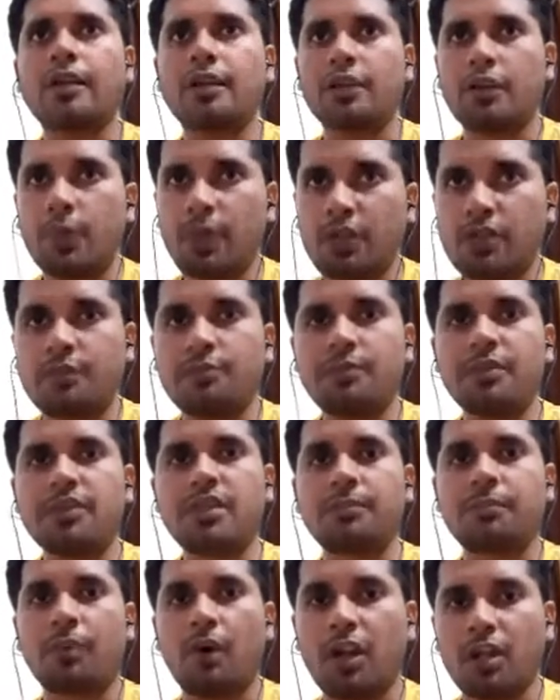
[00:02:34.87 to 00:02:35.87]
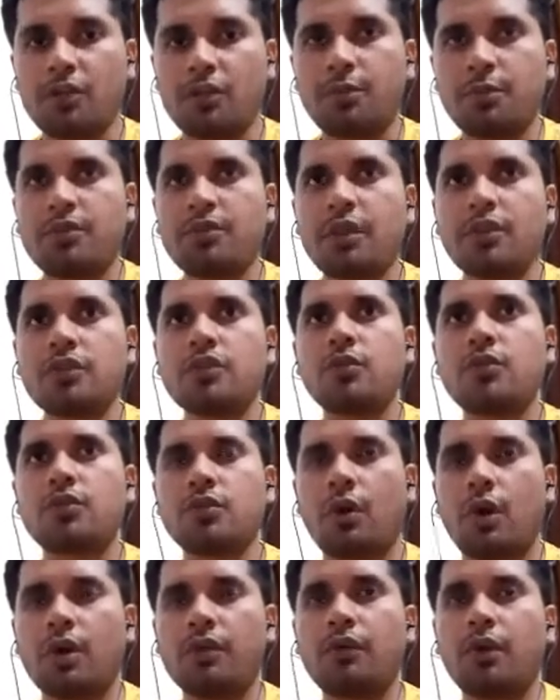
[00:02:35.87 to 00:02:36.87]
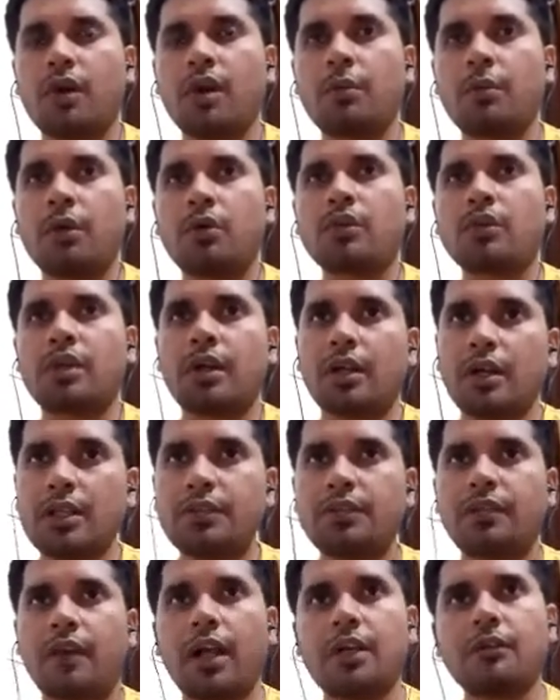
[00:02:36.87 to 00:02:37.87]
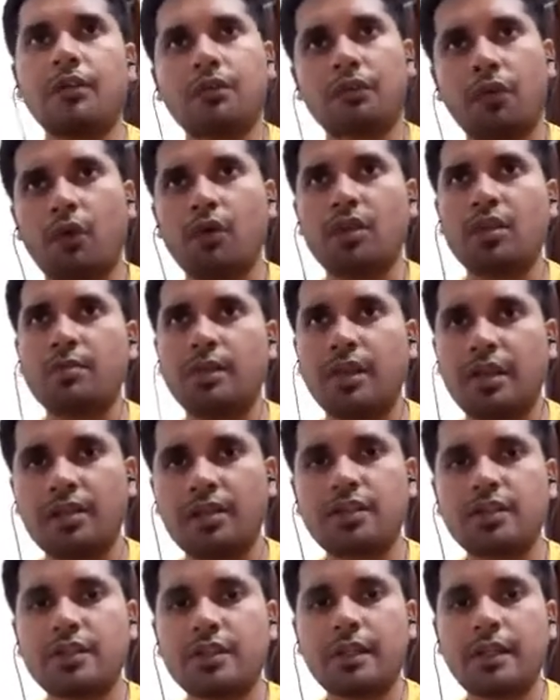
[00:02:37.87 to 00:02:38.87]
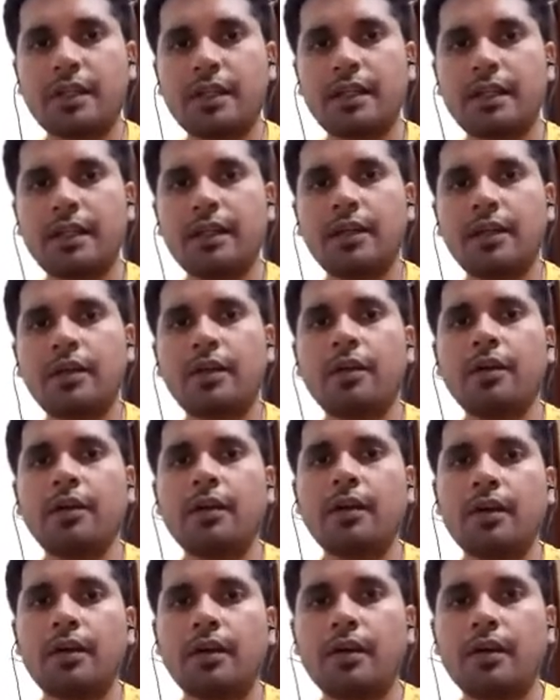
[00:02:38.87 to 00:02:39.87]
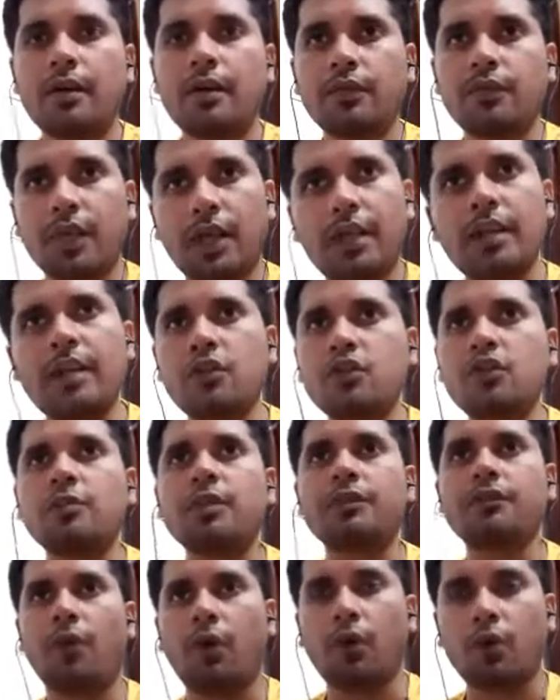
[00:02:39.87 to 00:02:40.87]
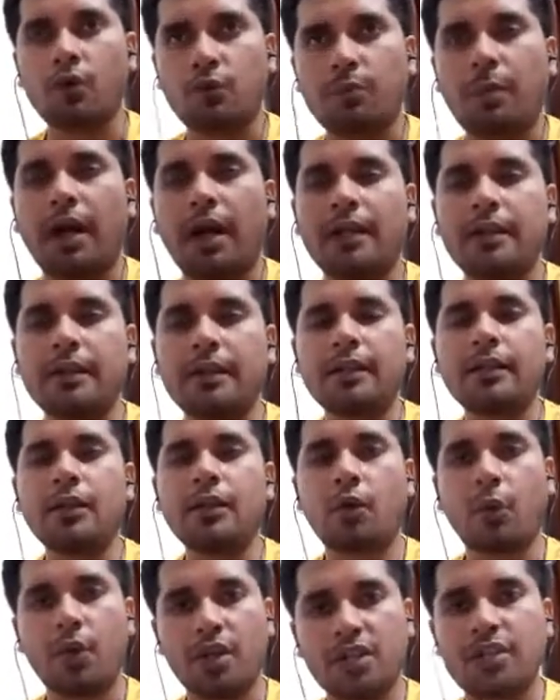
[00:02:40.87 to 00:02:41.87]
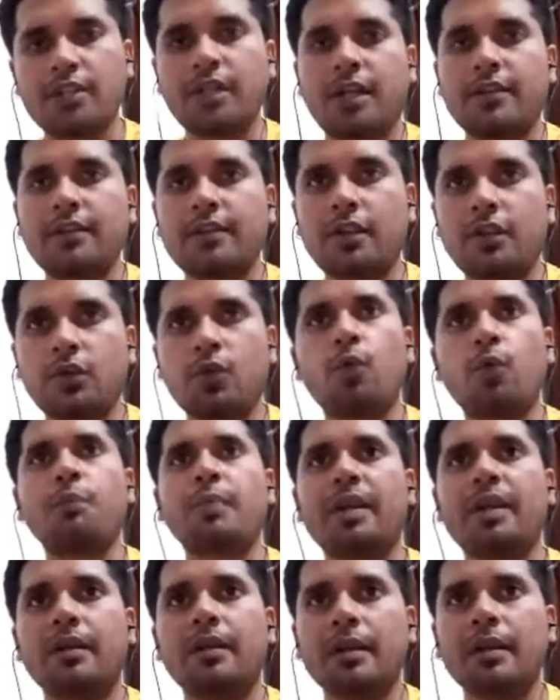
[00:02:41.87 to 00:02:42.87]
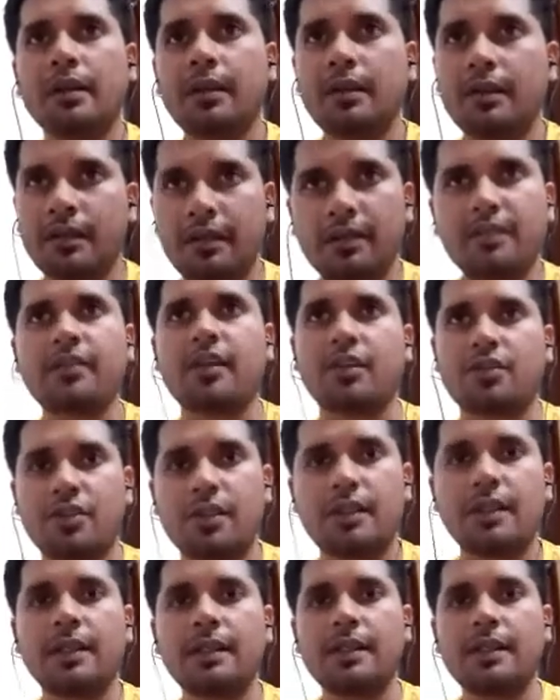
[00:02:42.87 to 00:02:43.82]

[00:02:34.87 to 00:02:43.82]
request Mr. Palash Biswas to talk for about 35 or 40 minutes. Then it will be followed by question answer or open discussion.